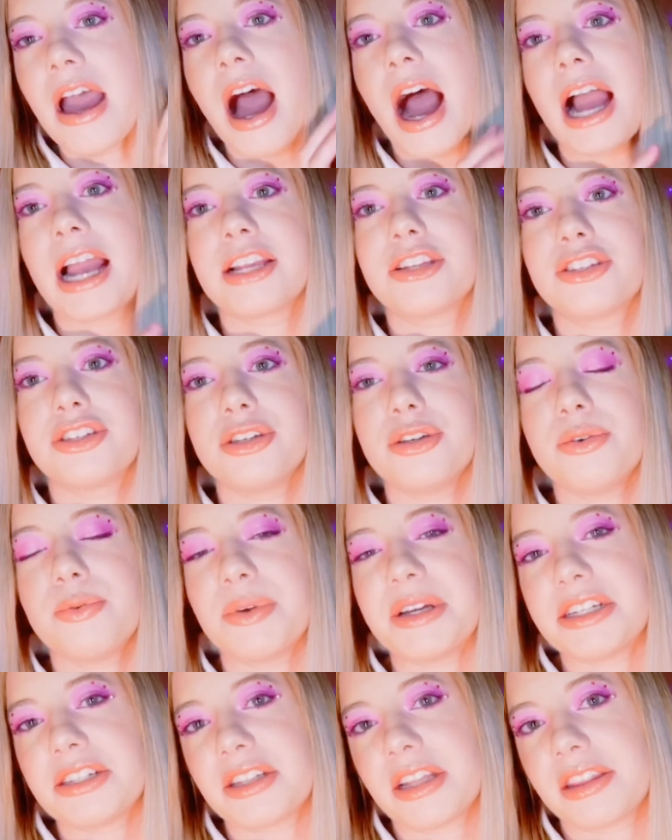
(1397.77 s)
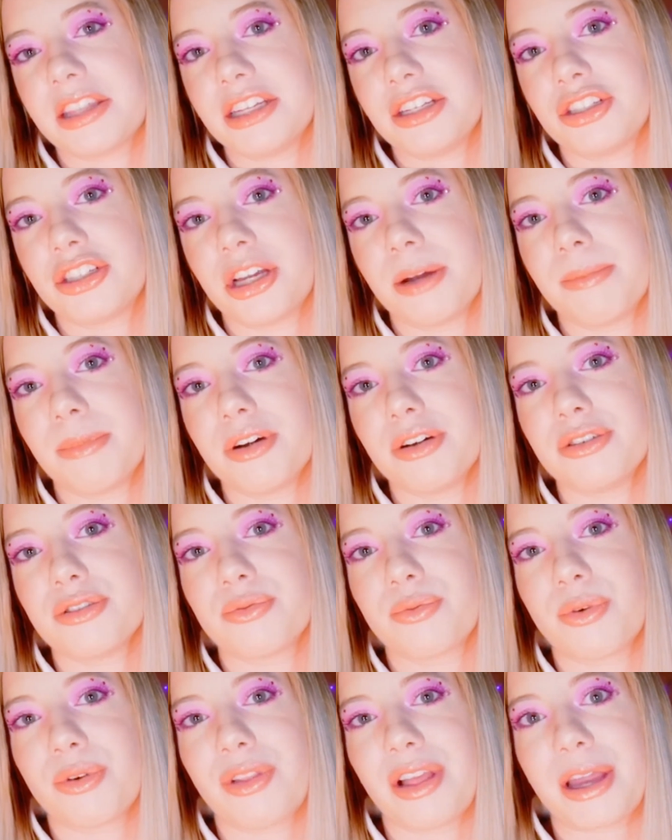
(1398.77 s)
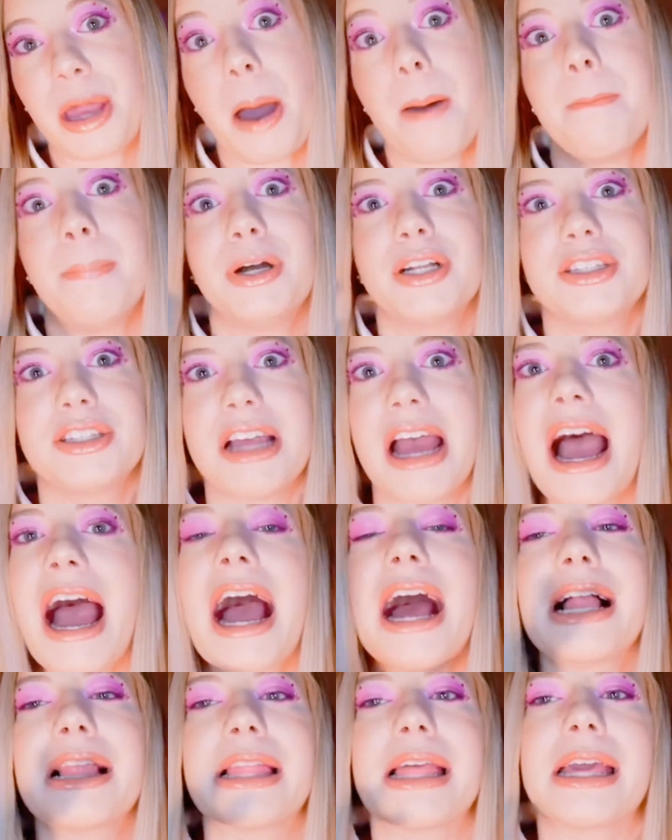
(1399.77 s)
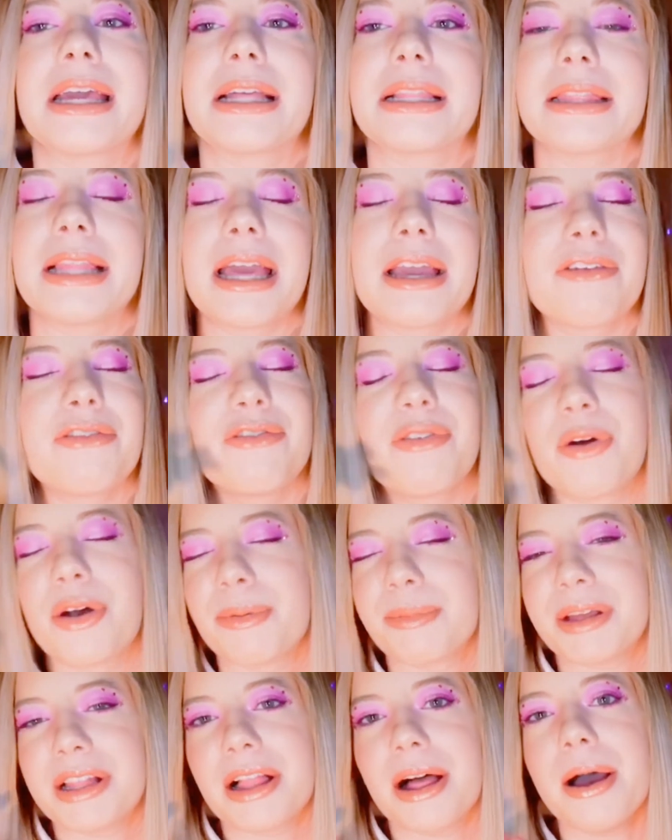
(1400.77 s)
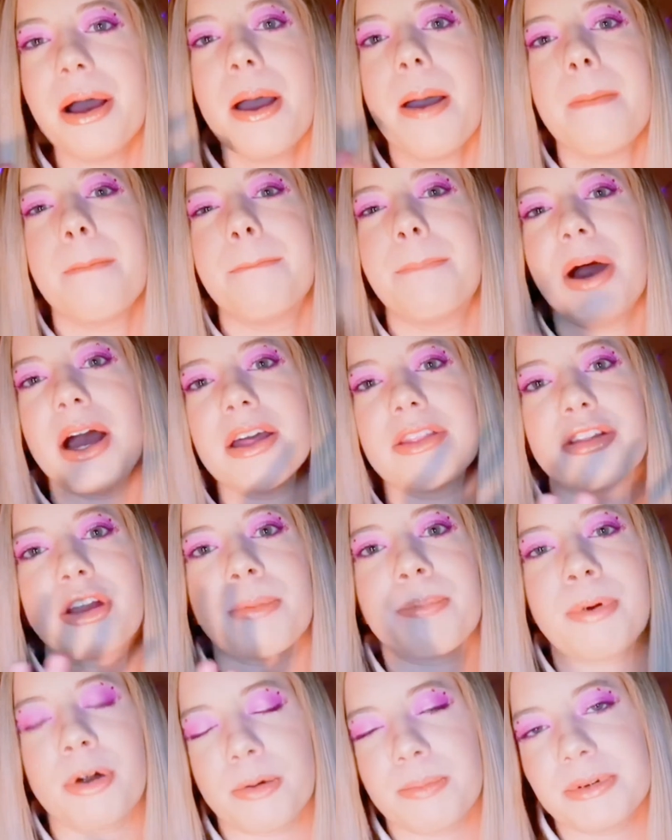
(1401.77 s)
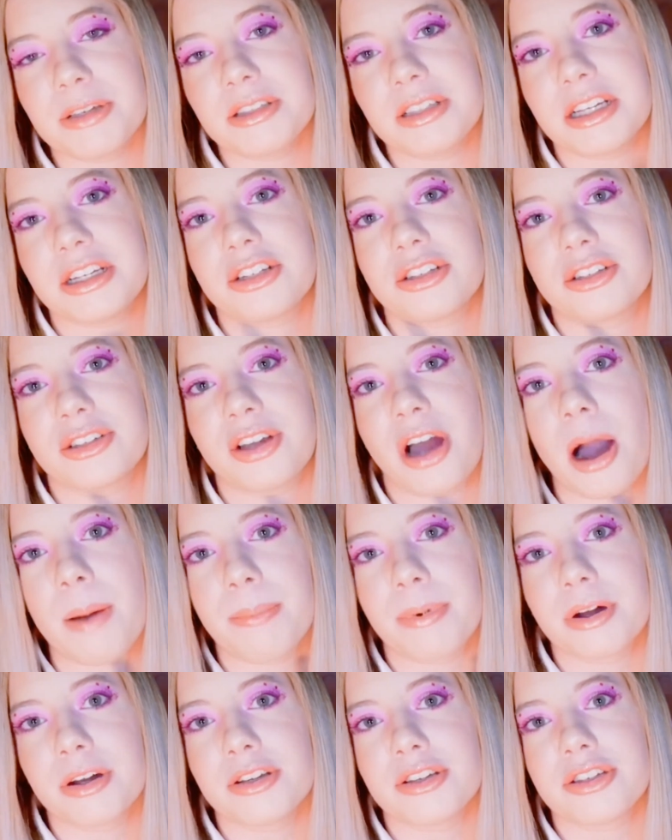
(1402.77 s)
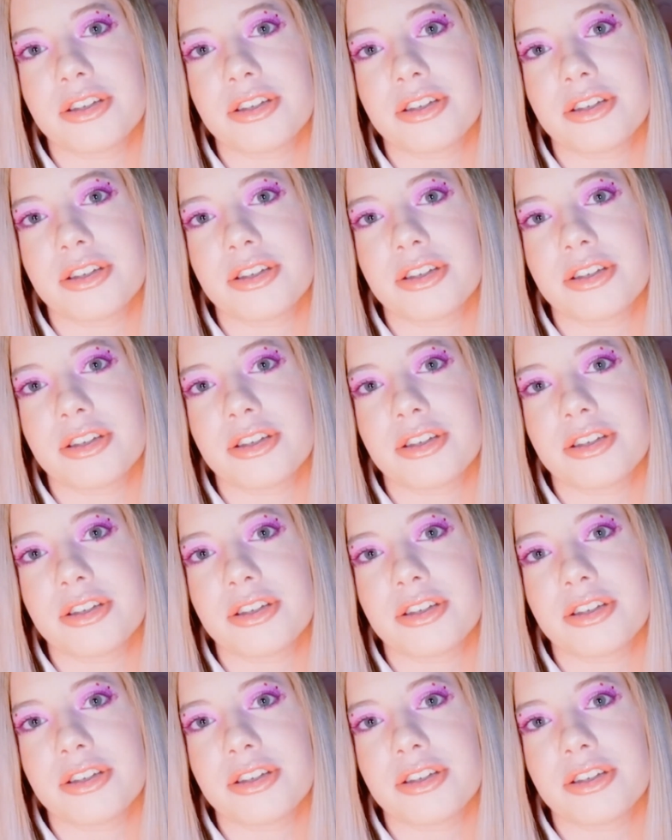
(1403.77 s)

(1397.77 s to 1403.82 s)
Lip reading: I do wish that these shimmers were like a metallic like formula, but they're purposely just toppers.